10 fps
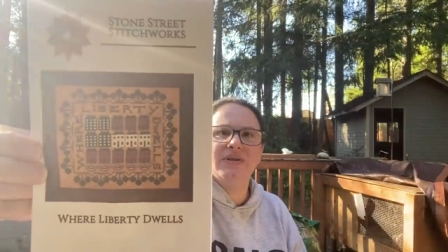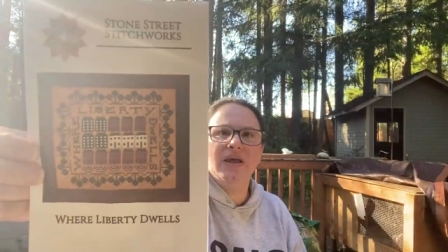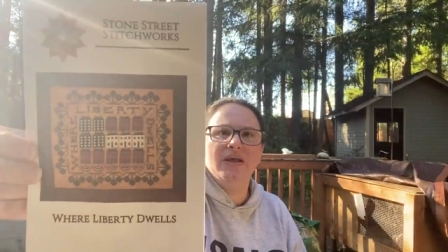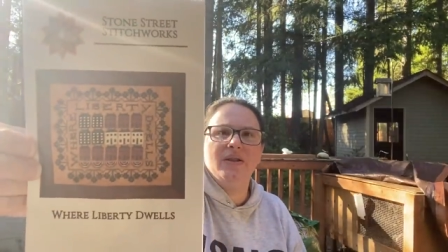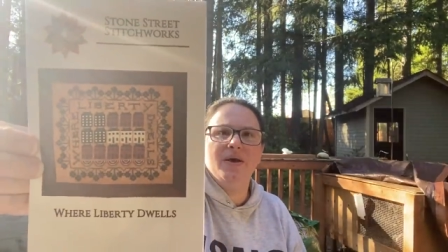
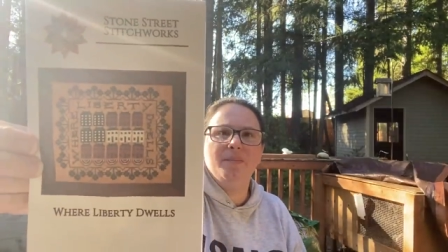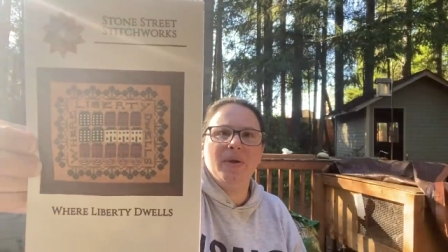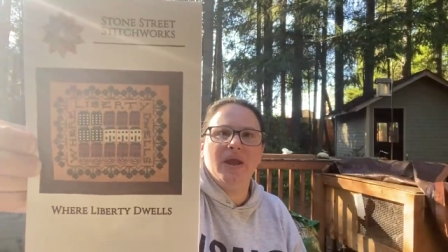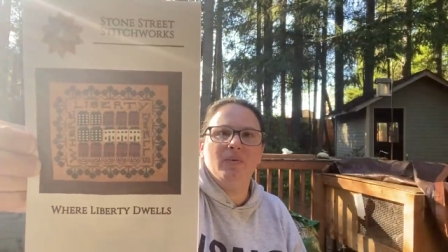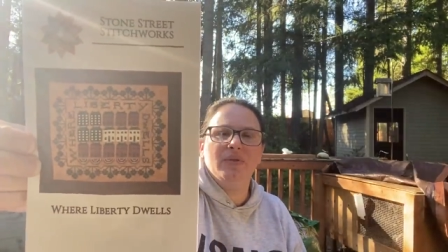and
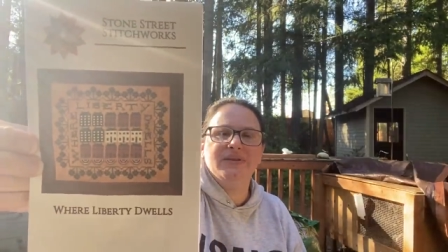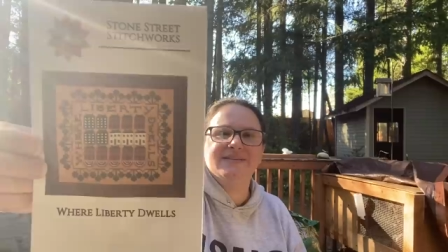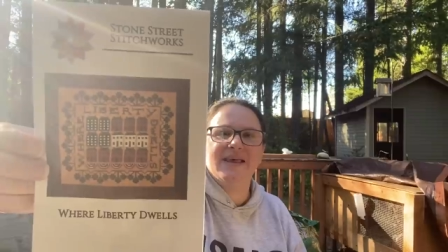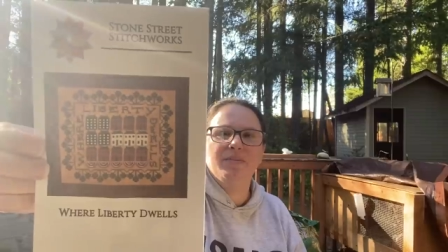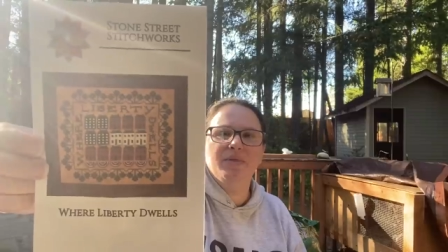man, when this
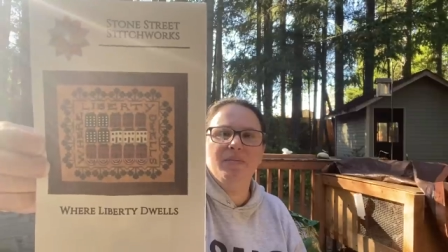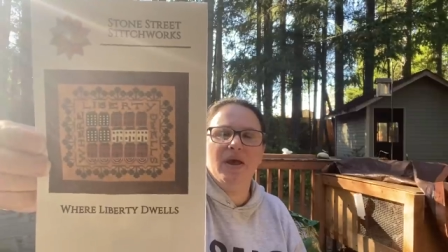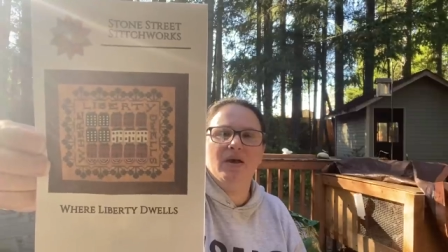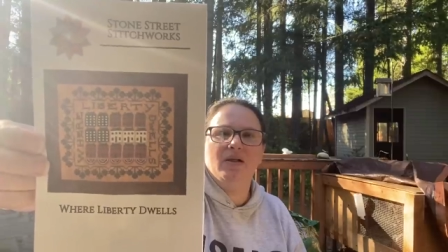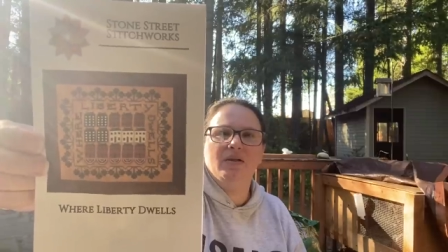came in the
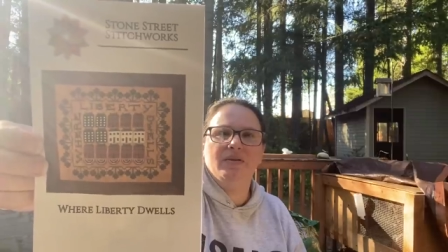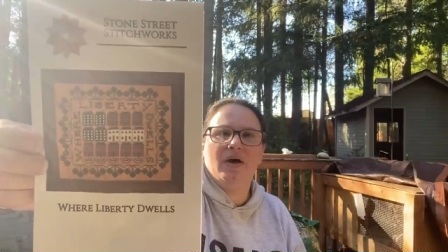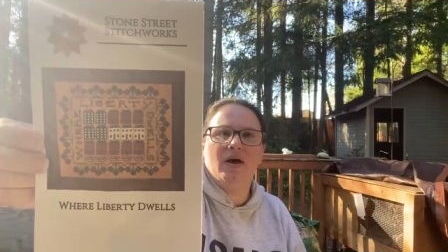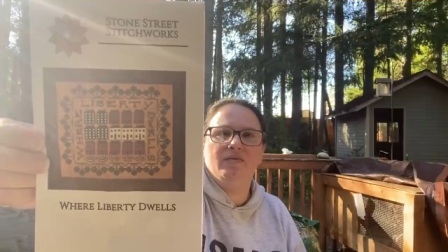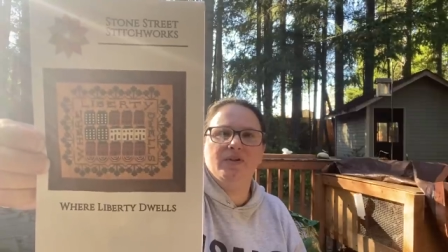mail, the
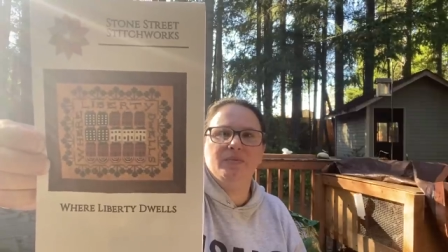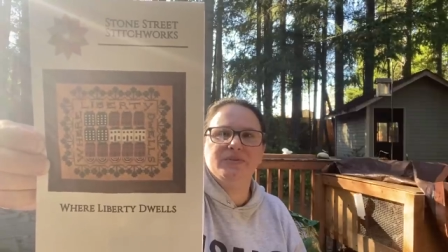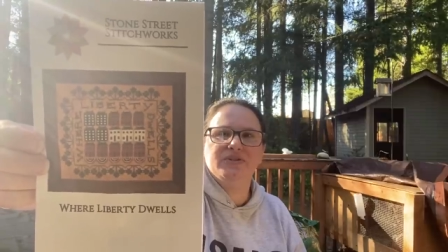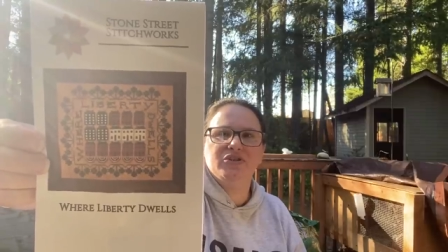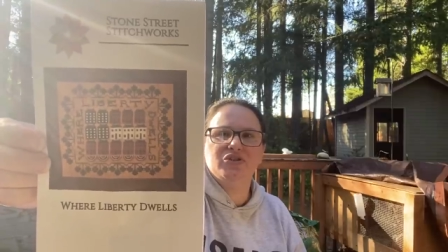envelope
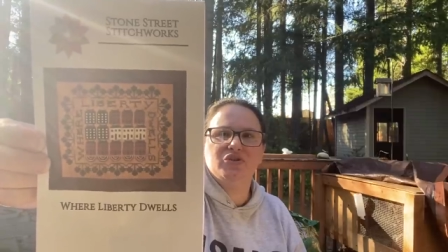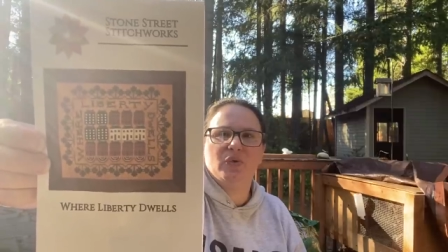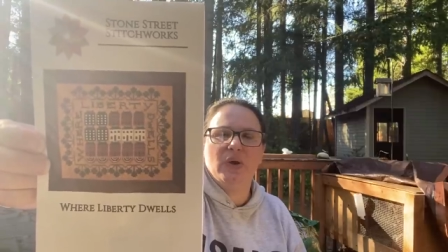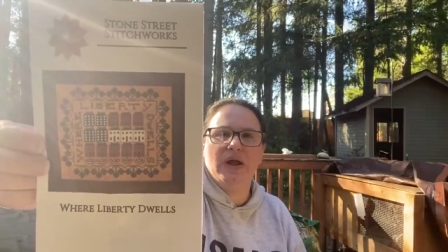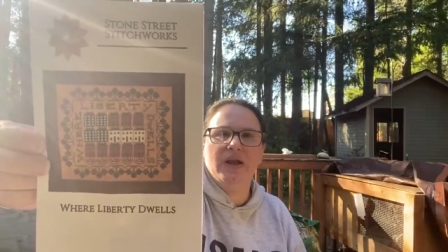was
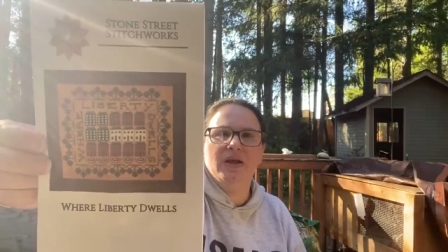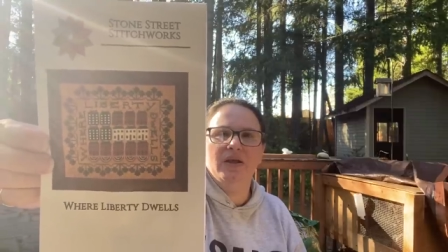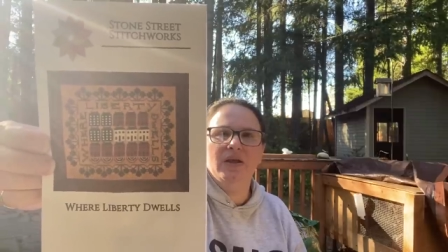destroyed